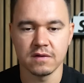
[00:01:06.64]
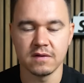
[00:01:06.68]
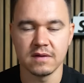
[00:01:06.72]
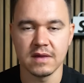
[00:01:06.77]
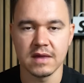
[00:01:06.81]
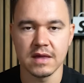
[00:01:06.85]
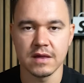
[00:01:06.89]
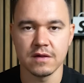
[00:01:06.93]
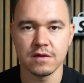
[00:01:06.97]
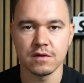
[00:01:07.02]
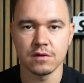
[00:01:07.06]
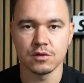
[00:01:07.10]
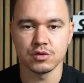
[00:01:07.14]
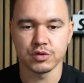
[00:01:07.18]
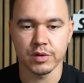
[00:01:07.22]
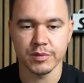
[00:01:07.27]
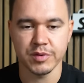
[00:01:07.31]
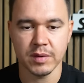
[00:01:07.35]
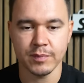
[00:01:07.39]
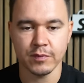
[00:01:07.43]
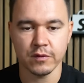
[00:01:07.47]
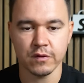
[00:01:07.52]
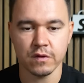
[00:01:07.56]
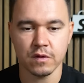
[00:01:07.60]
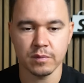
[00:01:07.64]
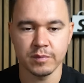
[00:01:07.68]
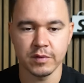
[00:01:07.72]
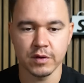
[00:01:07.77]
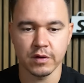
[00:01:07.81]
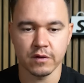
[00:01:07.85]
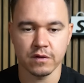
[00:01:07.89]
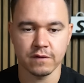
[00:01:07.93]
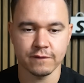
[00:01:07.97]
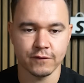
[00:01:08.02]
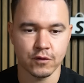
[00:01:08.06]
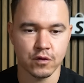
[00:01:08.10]
these dropshippers
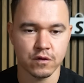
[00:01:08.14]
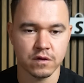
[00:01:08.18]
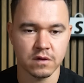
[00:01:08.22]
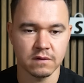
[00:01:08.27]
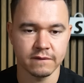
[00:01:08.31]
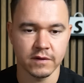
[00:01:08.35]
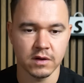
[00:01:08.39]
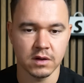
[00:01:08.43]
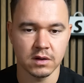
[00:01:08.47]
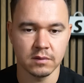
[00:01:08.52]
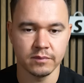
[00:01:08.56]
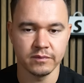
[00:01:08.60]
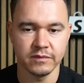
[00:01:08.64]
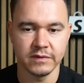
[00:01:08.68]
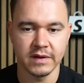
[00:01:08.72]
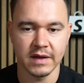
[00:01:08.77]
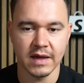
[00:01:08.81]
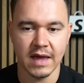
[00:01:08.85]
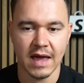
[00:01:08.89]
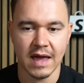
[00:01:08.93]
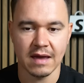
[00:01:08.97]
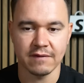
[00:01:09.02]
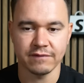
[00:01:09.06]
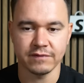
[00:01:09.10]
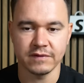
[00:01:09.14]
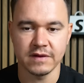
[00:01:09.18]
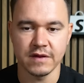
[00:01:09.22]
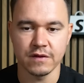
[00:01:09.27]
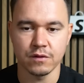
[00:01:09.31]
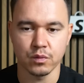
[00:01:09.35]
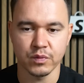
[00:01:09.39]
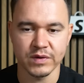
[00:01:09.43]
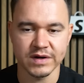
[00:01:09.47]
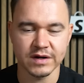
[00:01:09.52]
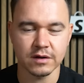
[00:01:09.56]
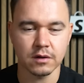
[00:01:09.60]
because first of all, they have these
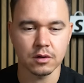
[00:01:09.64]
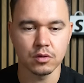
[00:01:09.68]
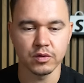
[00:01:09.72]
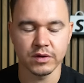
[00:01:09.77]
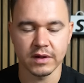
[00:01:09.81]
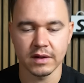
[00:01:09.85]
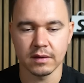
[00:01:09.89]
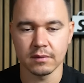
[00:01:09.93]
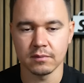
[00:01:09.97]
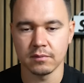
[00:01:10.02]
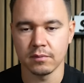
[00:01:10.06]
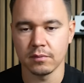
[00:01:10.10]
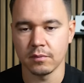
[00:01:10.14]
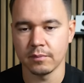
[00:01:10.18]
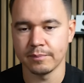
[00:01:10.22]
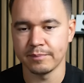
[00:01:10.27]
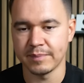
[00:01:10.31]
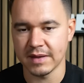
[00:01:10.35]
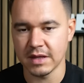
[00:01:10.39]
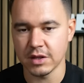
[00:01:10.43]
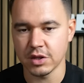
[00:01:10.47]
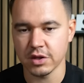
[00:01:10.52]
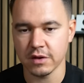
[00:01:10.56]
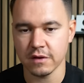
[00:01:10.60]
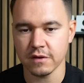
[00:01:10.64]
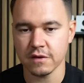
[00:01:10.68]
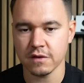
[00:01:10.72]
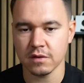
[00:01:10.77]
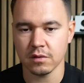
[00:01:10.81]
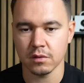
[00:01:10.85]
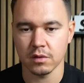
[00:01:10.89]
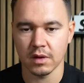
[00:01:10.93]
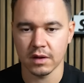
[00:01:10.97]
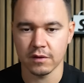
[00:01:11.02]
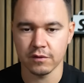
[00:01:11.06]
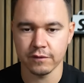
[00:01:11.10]
weird looking pages.
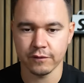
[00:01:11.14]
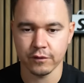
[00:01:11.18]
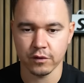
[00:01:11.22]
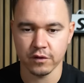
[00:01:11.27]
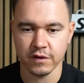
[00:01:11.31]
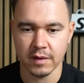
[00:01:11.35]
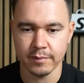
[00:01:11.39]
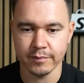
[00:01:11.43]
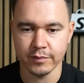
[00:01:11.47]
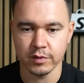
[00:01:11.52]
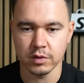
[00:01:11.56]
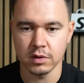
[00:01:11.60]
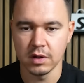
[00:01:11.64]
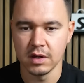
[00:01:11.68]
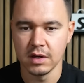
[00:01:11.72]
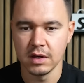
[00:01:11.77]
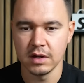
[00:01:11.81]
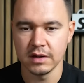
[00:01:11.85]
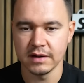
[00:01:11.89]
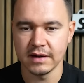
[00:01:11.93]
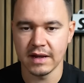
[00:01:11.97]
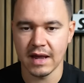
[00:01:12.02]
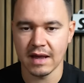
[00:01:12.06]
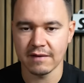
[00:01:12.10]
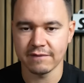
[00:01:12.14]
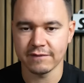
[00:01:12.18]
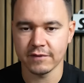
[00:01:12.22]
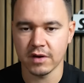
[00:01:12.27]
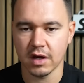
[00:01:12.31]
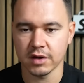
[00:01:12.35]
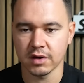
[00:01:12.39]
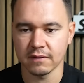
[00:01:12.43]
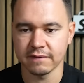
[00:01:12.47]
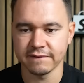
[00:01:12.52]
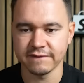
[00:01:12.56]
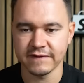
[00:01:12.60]
Like for example, they have
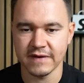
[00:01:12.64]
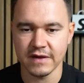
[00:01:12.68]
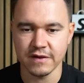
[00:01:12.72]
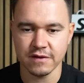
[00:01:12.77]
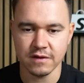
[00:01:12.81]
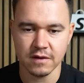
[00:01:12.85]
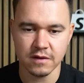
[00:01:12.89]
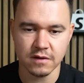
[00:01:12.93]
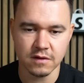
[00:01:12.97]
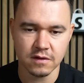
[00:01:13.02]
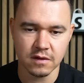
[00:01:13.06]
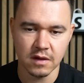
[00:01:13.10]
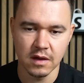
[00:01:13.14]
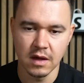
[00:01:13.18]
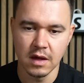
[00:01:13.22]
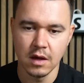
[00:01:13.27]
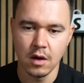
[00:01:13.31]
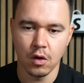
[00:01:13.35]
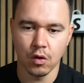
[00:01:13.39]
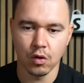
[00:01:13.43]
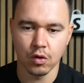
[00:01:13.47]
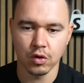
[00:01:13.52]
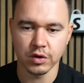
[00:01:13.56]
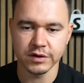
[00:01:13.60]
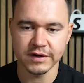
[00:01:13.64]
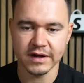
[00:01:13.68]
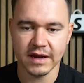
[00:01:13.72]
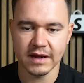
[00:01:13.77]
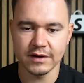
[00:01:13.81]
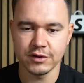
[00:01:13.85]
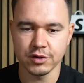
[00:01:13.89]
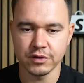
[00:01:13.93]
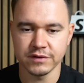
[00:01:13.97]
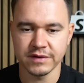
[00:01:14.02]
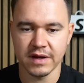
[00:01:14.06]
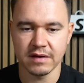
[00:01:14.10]
cut off faces, or they
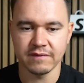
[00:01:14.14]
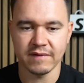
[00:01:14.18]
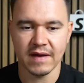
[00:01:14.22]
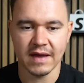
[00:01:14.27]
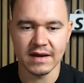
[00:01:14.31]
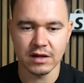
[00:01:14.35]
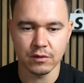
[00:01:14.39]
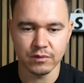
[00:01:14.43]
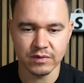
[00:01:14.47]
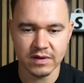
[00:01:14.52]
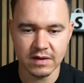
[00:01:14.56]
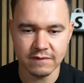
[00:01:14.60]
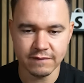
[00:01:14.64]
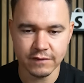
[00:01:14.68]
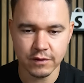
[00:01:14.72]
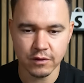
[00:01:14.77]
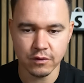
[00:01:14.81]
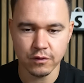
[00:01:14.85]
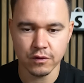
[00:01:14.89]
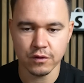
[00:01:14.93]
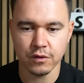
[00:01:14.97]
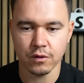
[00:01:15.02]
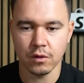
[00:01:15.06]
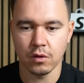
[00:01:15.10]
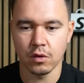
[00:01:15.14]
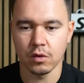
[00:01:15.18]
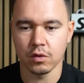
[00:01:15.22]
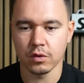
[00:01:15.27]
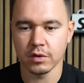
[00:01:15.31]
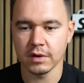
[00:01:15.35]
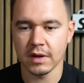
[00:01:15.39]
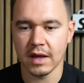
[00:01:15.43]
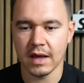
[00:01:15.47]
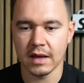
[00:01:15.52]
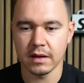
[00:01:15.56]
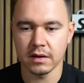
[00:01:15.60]
don't have any reviews,
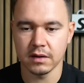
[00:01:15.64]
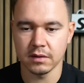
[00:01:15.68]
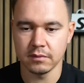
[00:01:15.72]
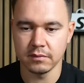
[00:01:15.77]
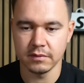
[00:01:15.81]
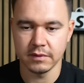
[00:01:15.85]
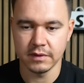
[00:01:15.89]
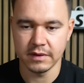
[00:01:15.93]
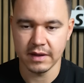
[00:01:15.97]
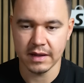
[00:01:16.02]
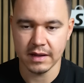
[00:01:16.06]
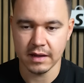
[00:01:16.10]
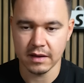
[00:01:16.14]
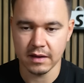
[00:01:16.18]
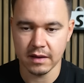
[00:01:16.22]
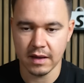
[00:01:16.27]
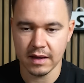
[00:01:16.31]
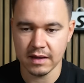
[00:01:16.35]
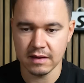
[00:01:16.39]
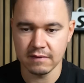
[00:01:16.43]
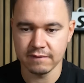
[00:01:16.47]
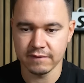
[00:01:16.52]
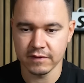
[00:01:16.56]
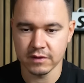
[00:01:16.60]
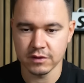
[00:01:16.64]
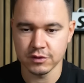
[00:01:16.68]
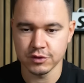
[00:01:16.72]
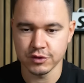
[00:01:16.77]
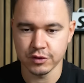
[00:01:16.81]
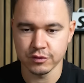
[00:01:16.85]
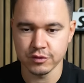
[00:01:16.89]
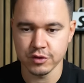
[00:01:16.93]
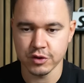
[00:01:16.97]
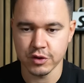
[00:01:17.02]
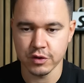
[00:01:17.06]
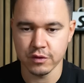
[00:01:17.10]
and they even
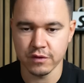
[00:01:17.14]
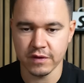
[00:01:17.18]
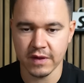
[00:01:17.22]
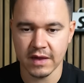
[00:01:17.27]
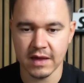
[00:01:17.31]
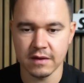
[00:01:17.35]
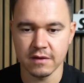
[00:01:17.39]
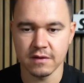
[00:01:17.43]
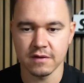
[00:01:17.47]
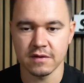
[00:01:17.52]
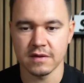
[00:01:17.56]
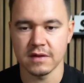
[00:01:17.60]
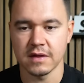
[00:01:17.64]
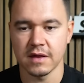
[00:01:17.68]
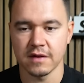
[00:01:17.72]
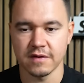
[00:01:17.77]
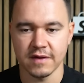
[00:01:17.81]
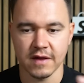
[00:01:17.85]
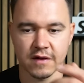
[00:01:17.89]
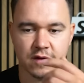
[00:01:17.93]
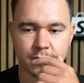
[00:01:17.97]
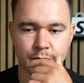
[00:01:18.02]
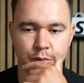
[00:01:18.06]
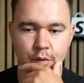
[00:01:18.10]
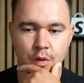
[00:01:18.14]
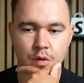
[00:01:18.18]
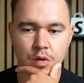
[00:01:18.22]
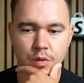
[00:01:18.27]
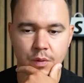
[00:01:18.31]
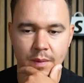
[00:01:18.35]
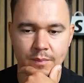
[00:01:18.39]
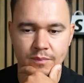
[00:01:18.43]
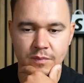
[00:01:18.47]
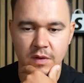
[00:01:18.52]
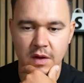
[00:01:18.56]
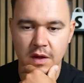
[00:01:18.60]
don't use a CSS
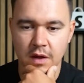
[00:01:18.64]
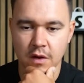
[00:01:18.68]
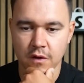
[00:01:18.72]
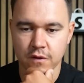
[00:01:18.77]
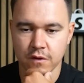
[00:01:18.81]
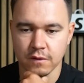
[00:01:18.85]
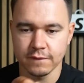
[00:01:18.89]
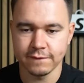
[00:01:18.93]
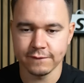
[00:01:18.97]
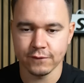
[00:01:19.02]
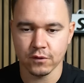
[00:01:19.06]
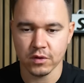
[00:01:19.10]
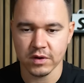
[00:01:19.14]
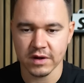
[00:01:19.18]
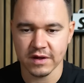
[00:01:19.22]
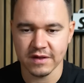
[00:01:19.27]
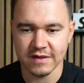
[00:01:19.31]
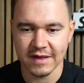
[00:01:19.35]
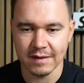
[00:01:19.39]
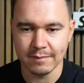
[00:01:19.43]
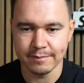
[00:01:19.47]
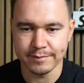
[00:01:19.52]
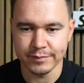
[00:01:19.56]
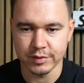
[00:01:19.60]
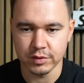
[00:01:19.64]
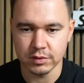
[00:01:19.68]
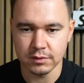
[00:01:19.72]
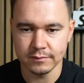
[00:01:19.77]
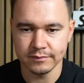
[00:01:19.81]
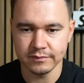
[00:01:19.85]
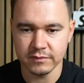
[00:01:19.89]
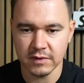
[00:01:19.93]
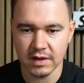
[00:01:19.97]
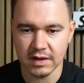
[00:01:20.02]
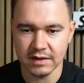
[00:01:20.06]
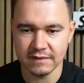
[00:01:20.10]
program. So for example,
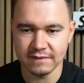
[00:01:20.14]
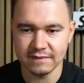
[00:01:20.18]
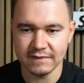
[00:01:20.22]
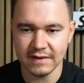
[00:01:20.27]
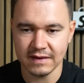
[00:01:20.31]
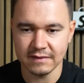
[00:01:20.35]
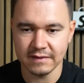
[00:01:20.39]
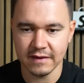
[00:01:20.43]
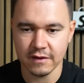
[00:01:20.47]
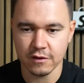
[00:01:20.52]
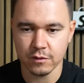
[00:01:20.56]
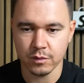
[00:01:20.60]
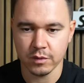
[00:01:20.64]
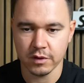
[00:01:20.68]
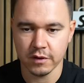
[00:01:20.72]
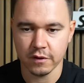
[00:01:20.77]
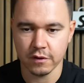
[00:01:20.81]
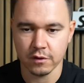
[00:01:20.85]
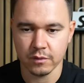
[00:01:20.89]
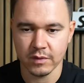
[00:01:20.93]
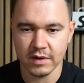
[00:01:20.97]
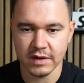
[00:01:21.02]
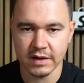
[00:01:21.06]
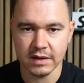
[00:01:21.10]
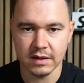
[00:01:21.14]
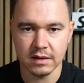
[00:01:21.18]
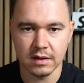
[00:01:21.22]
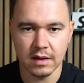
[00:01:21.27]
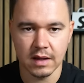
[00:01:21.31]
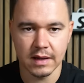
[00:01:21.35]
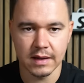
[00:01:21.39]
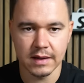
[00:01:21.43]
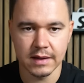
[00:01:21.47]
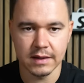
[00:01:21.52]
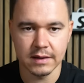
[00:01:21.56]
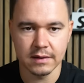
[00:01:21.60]
I think this one is already
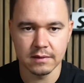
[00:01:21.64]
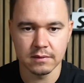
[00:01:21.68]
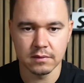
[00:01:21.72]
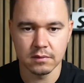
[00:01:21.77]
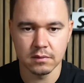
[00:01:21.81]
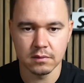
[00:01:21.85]
a